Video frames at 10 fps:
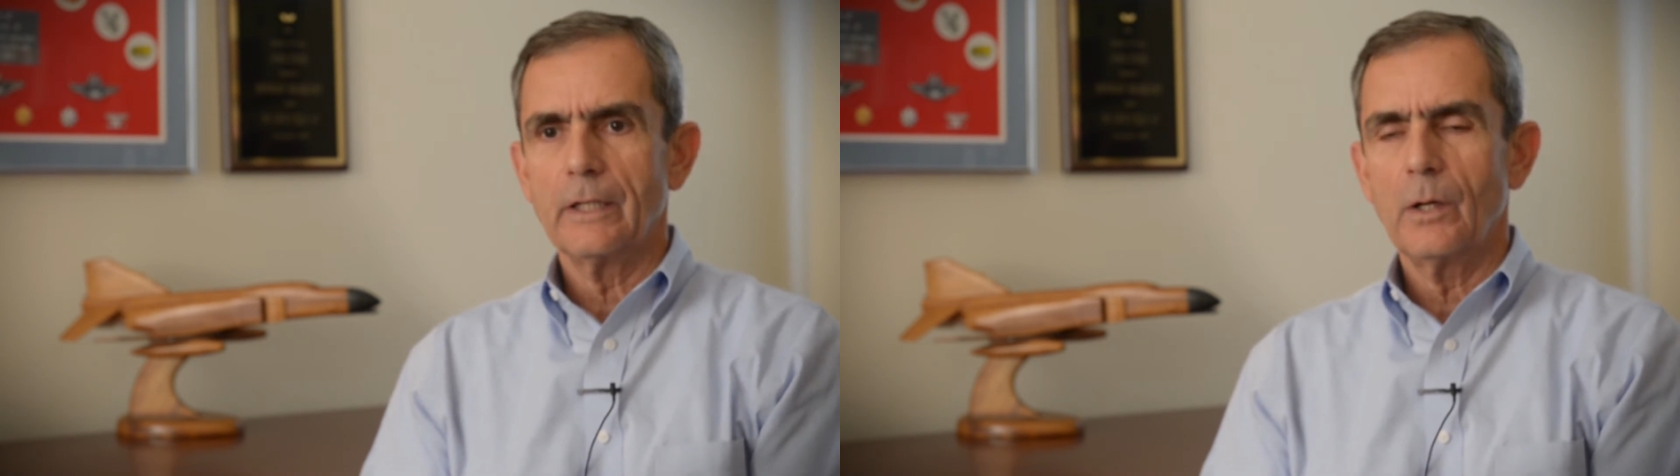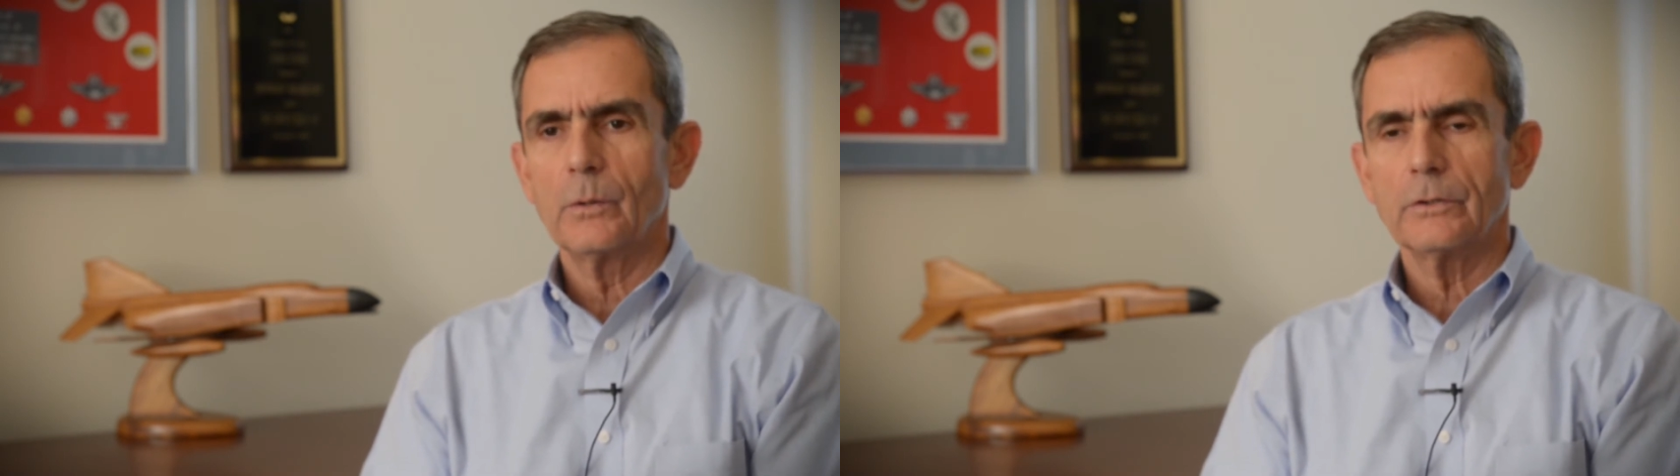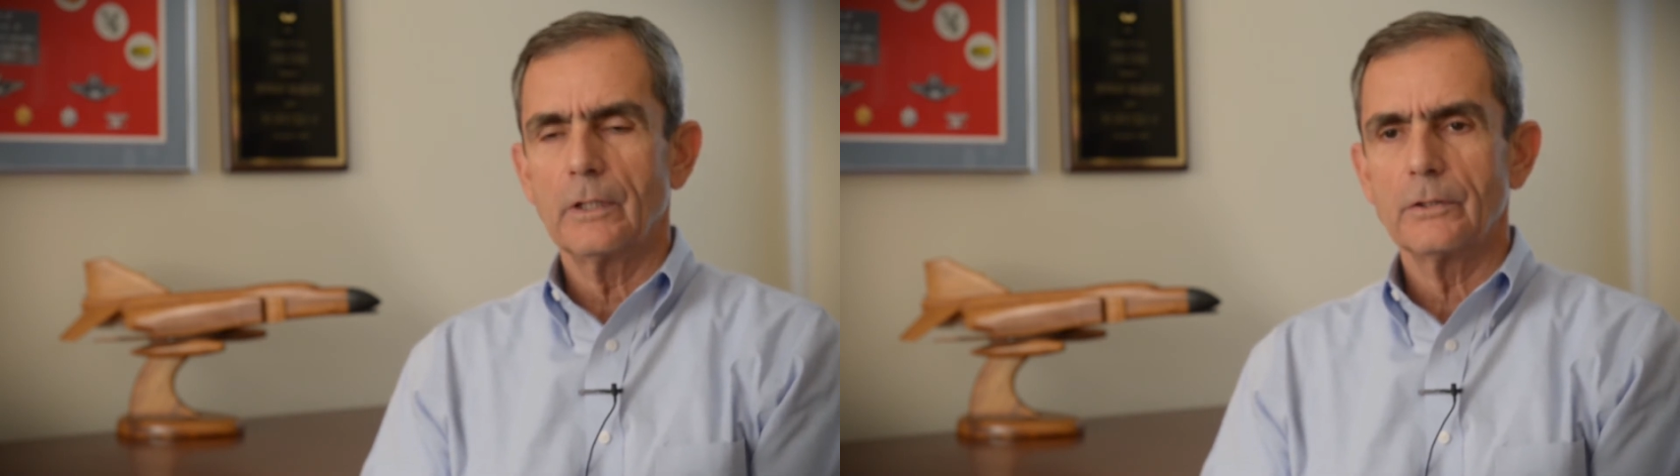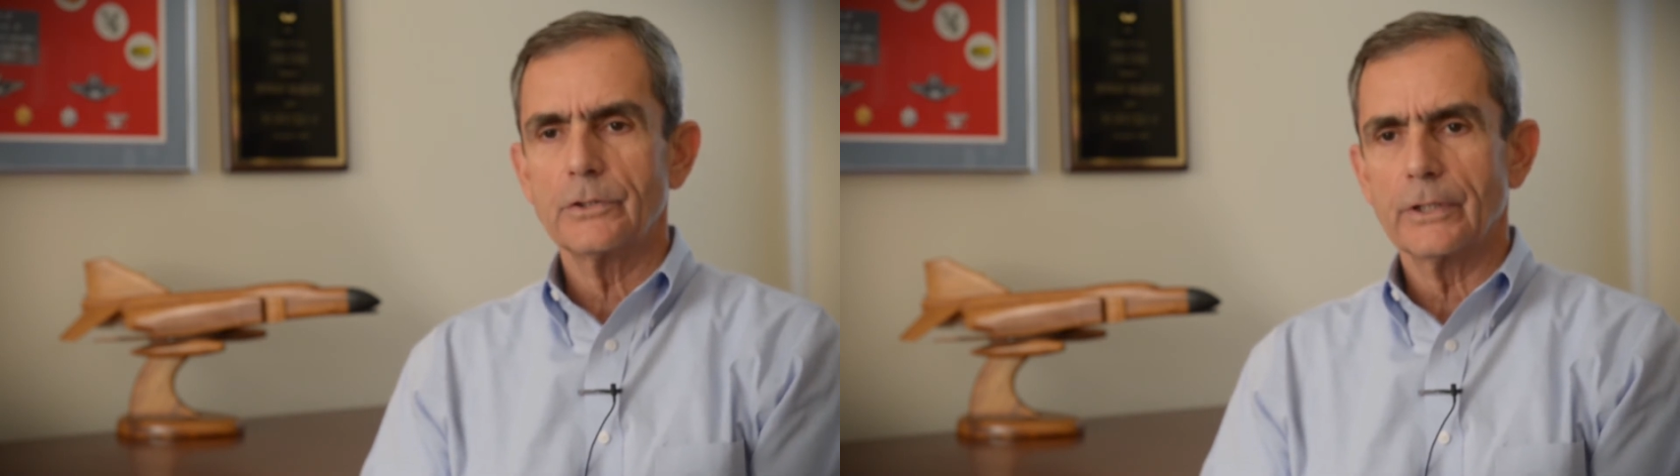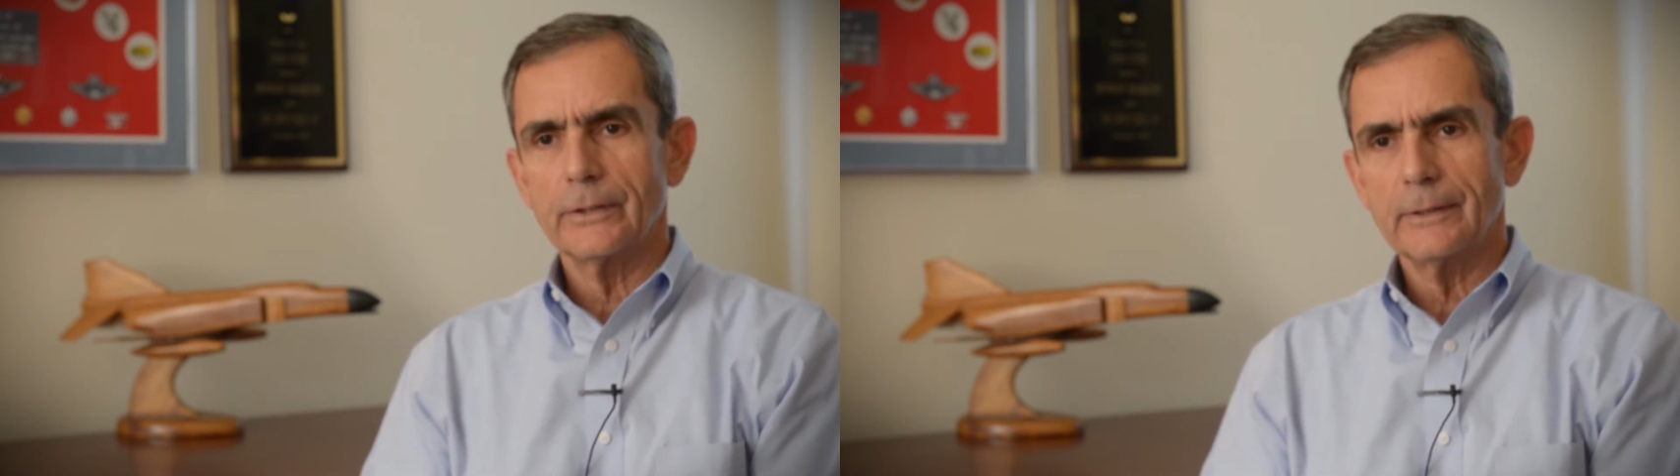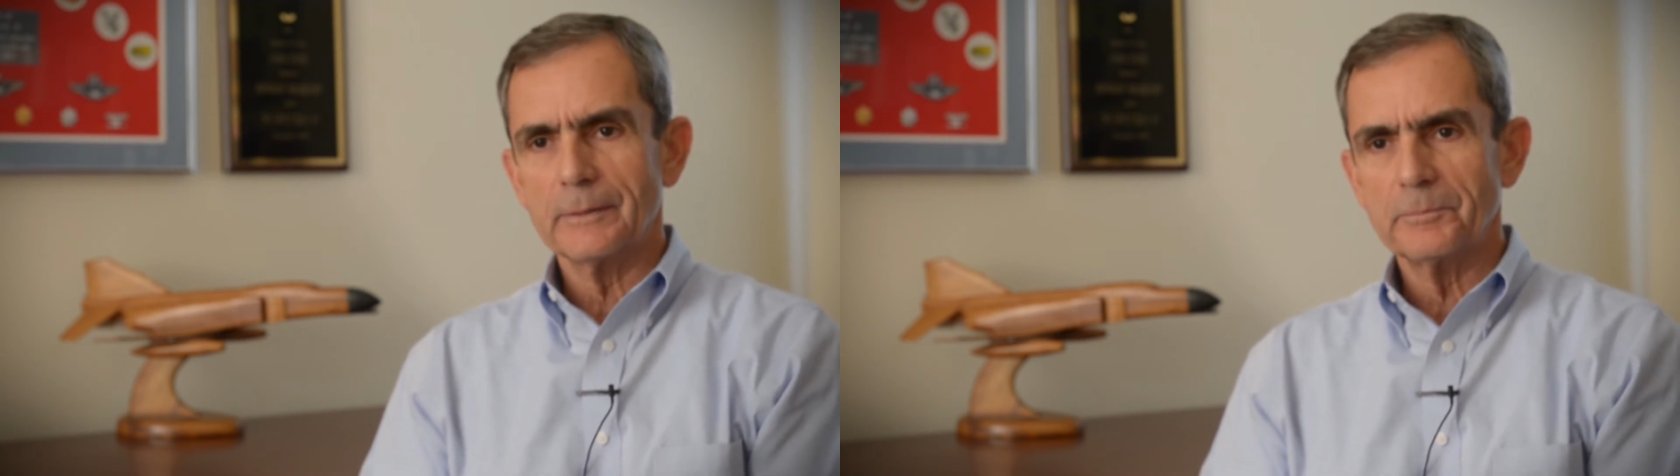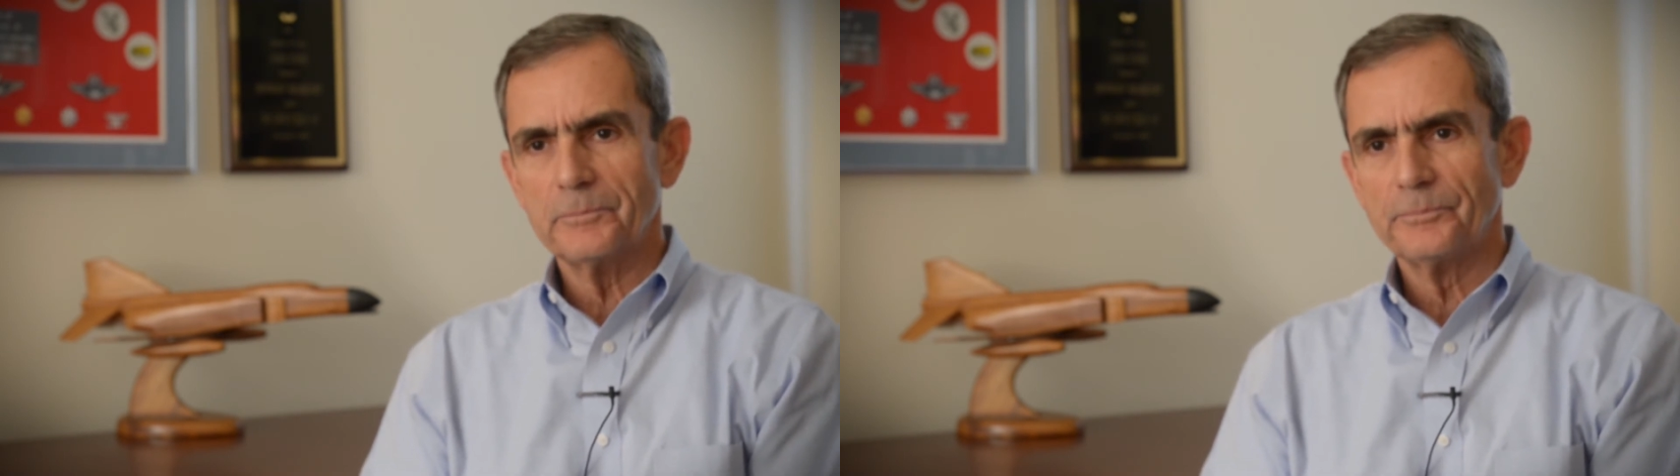no as long as you could.